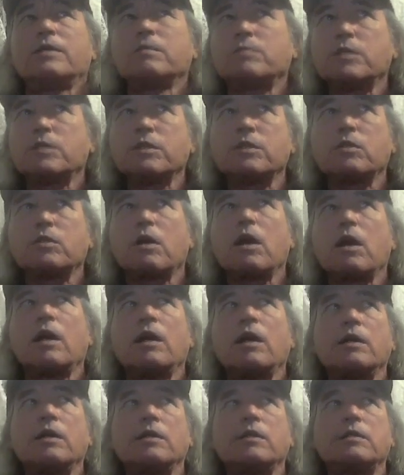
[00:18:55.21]
I'm just
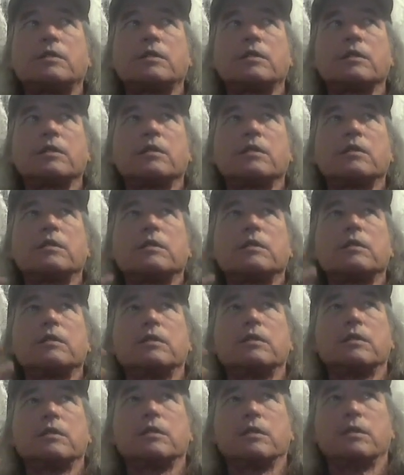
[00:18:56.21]
trying to
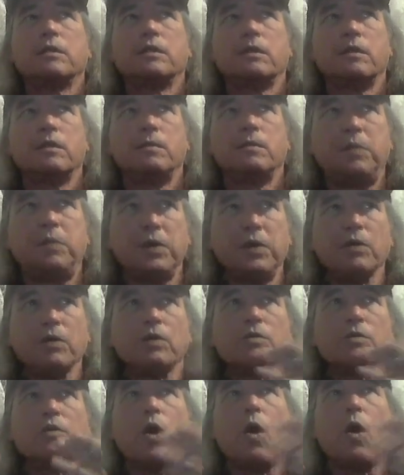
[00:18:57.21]

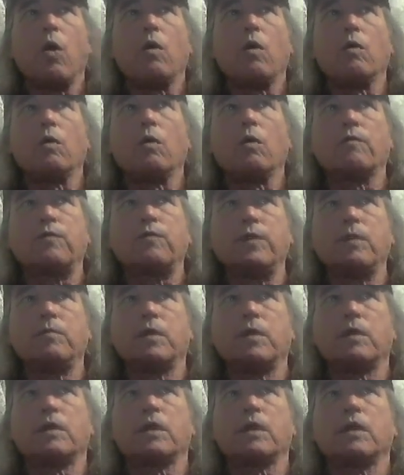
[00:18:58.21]
build the whole
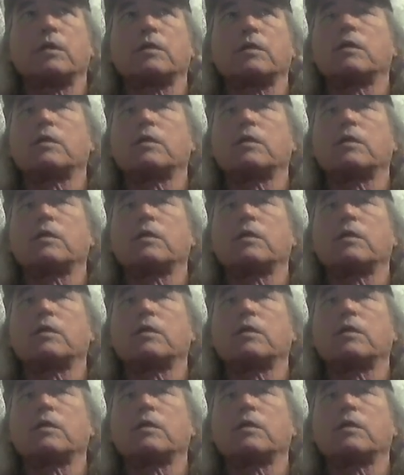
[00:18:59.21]
female character.